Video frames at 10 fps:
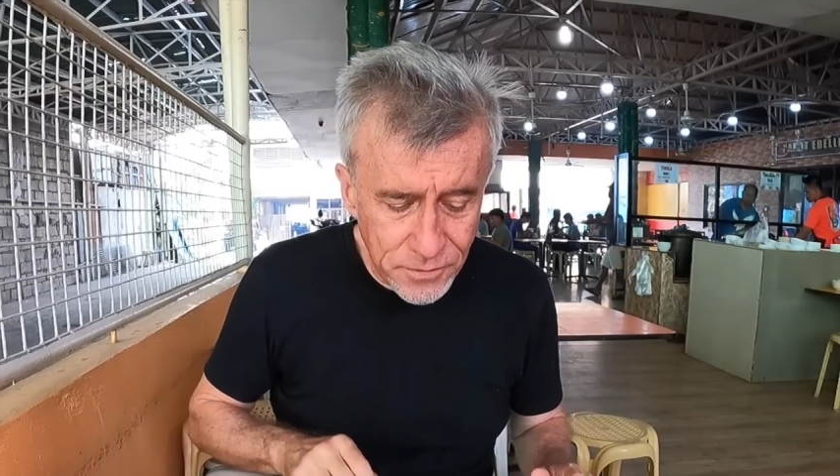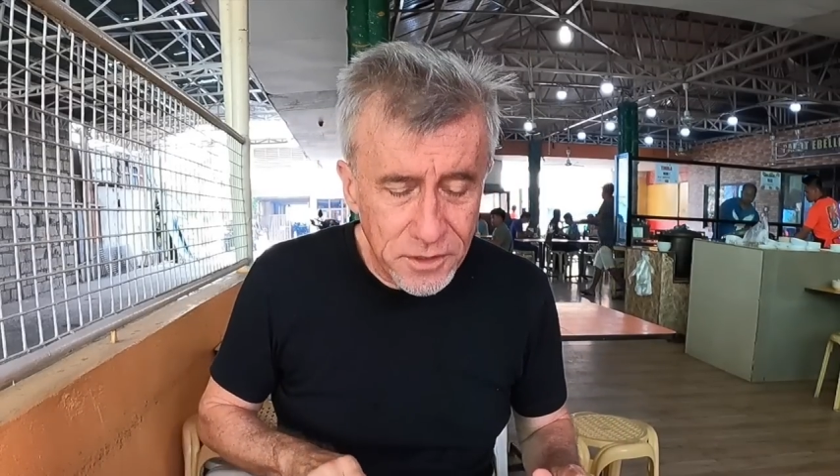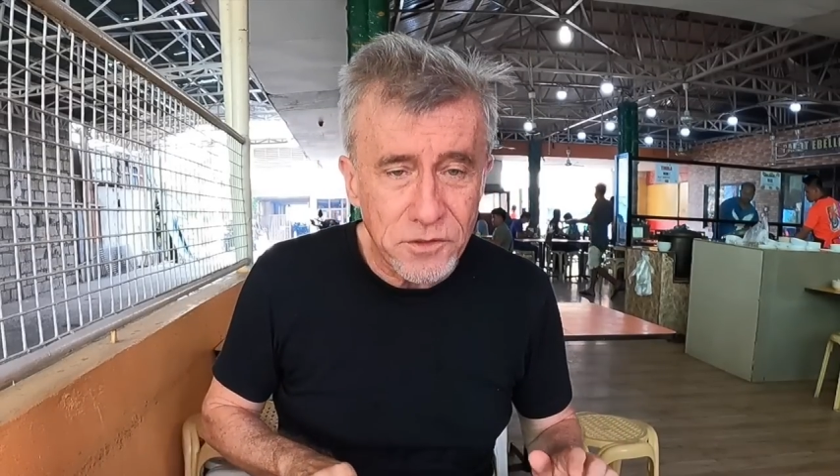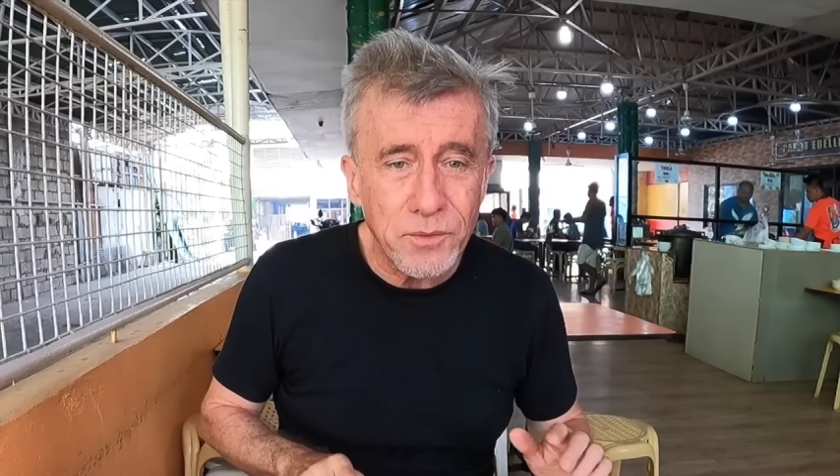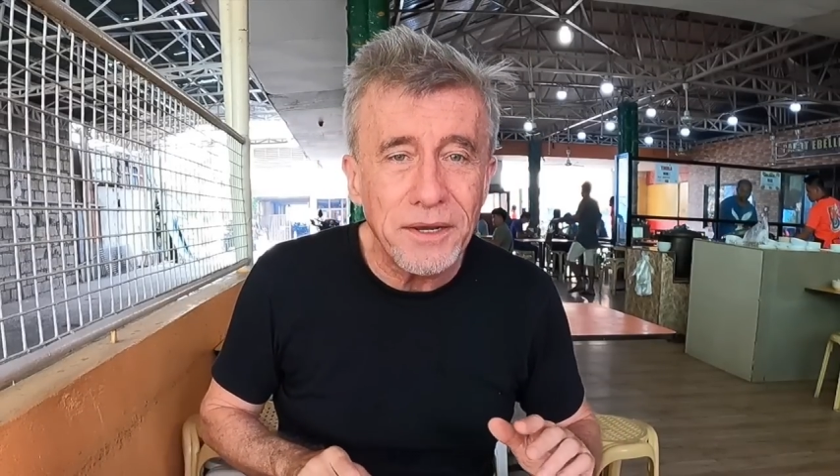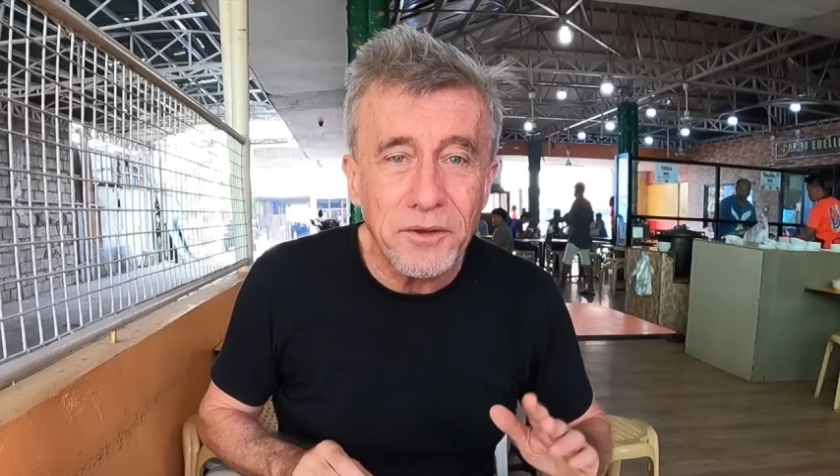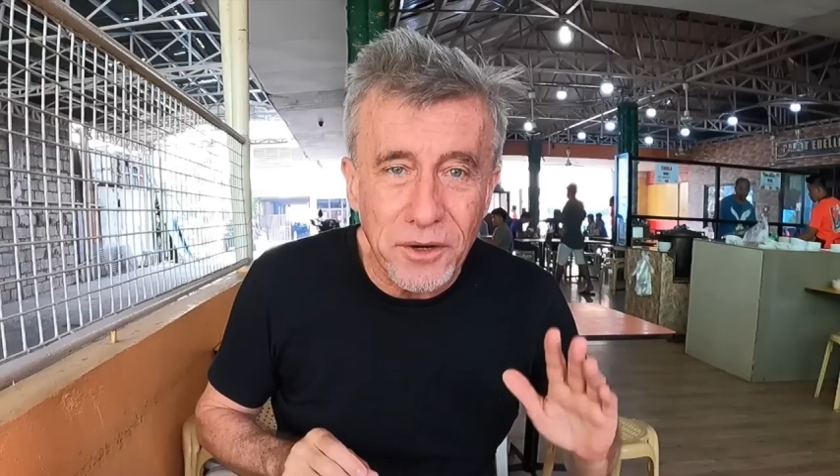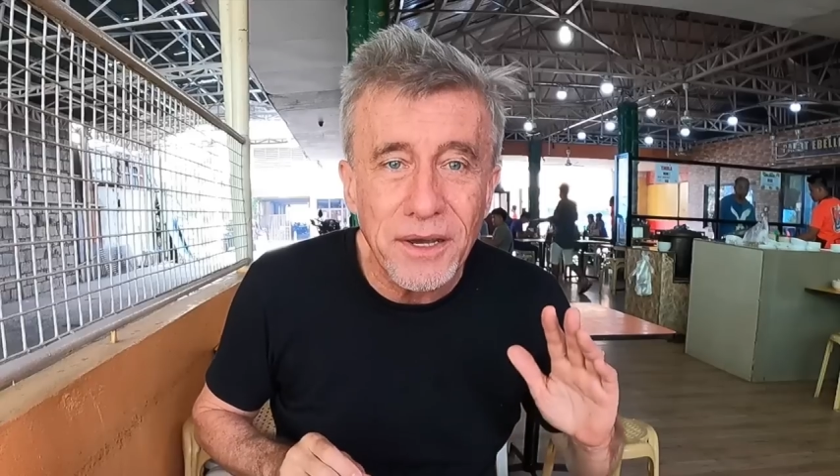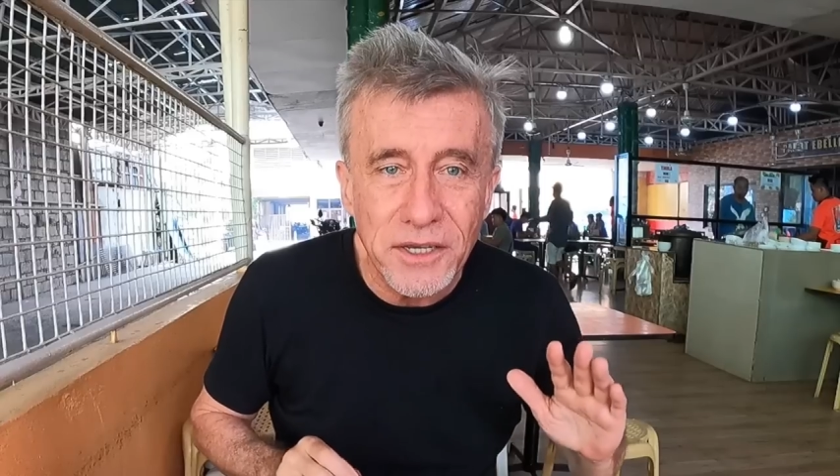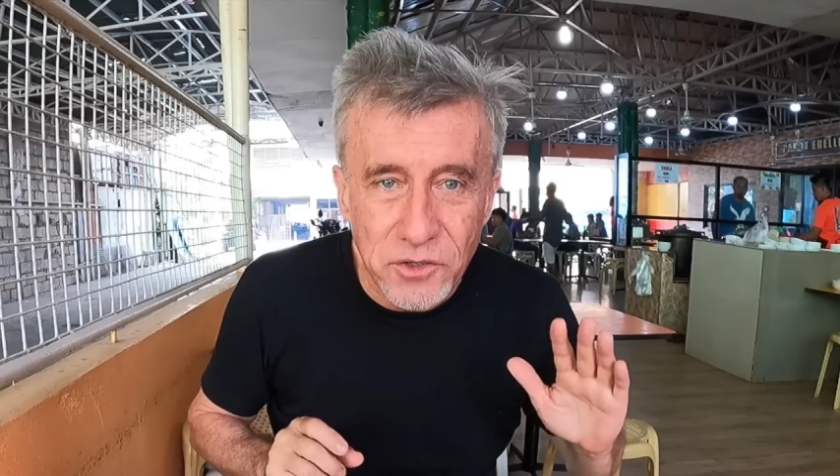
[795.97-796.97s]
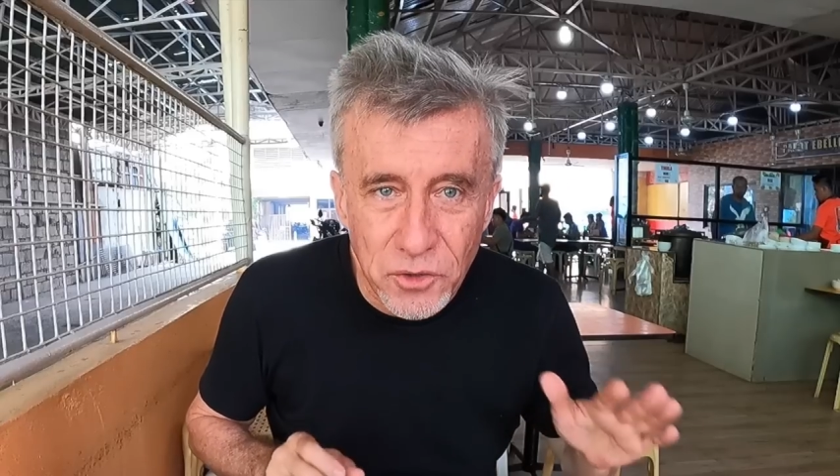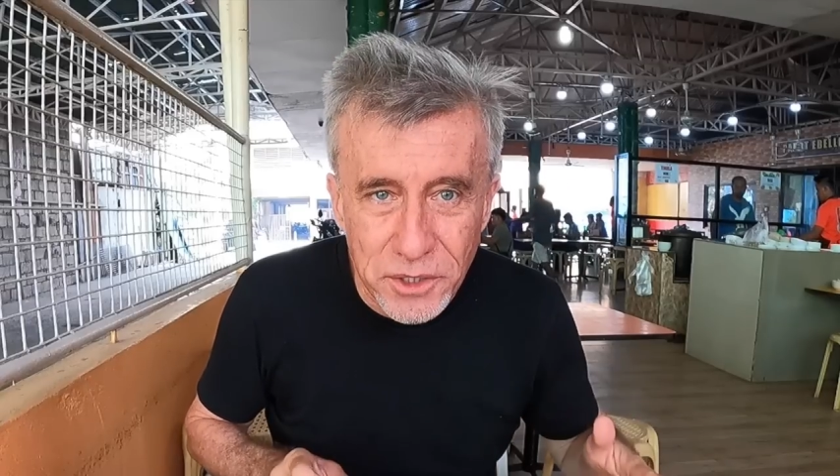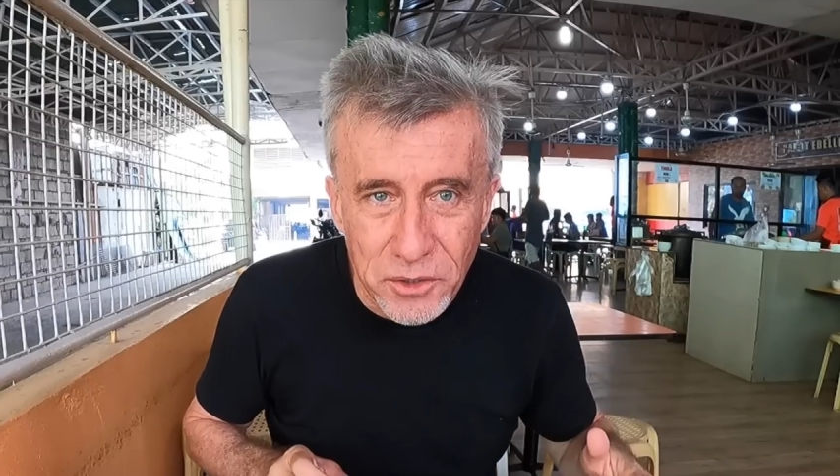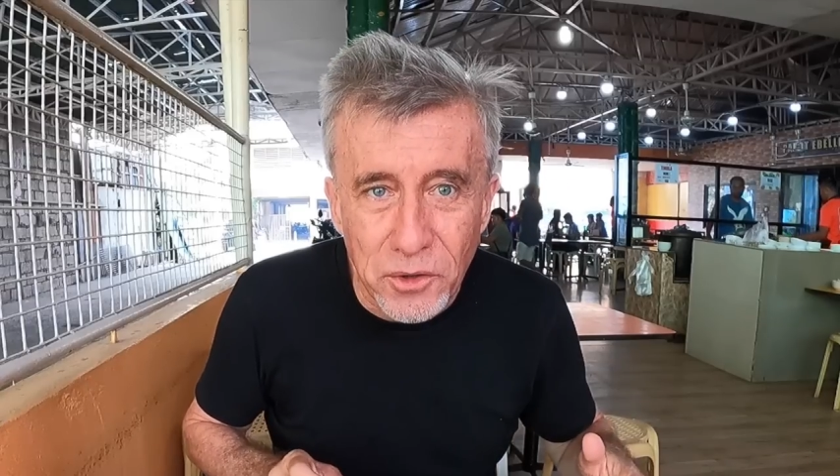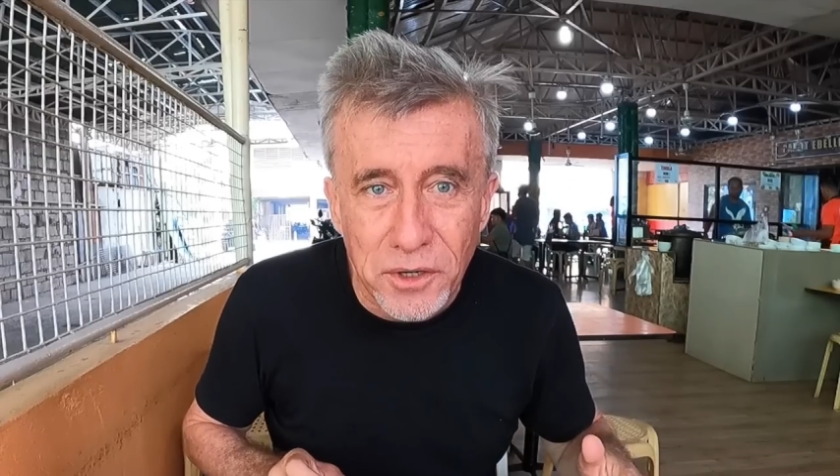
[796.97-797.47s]
They just went, you know, he's
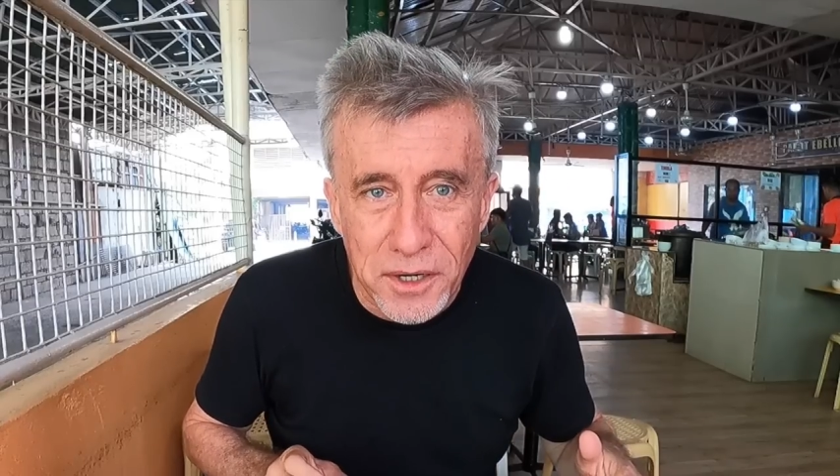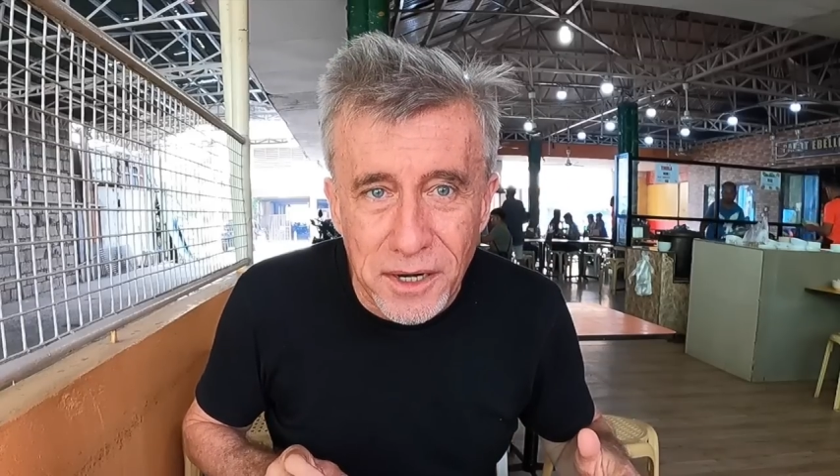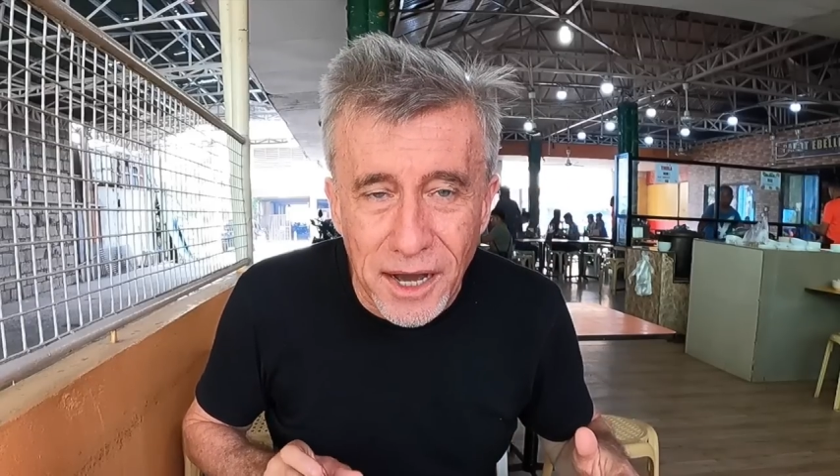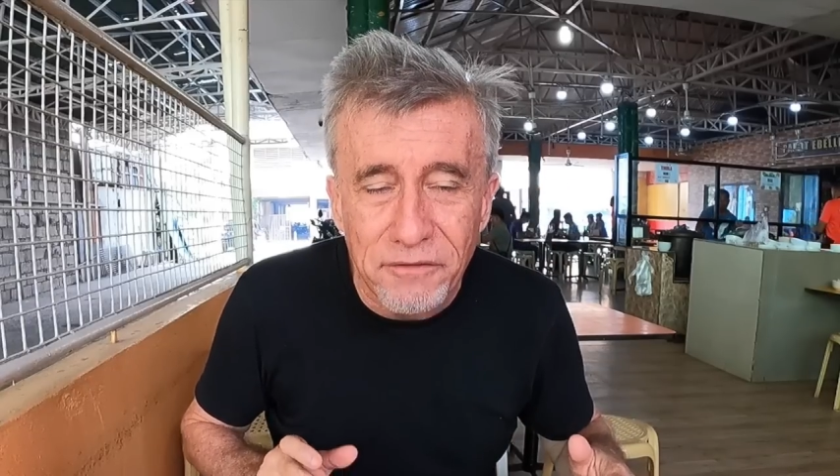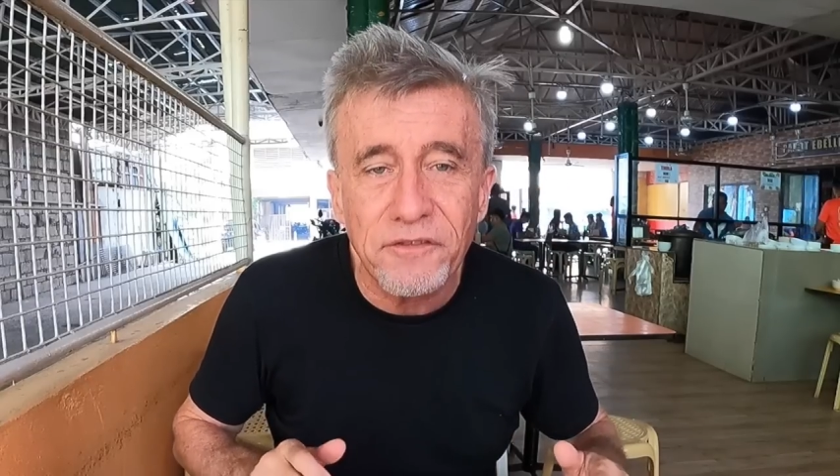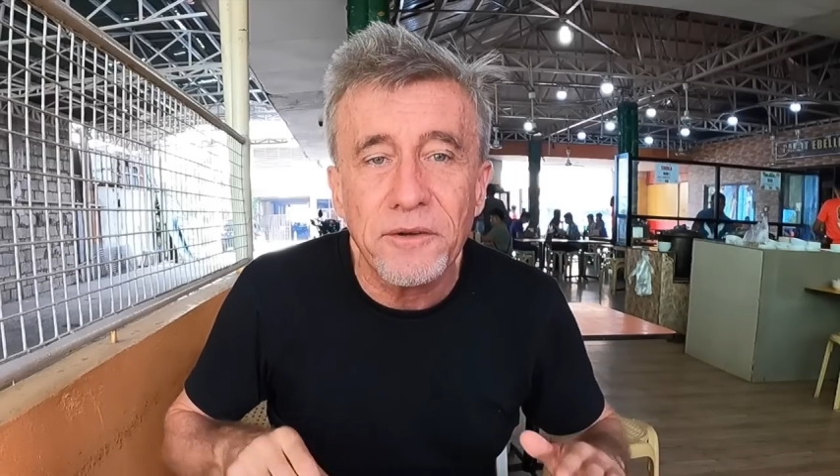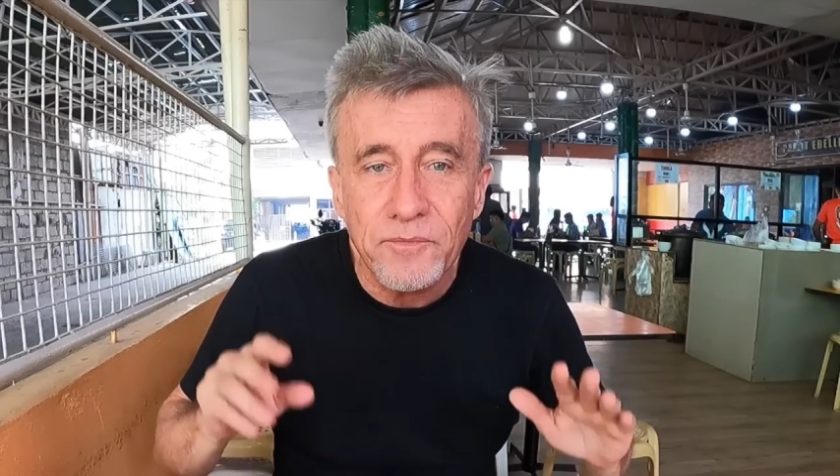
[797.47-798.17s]
already ordered enough.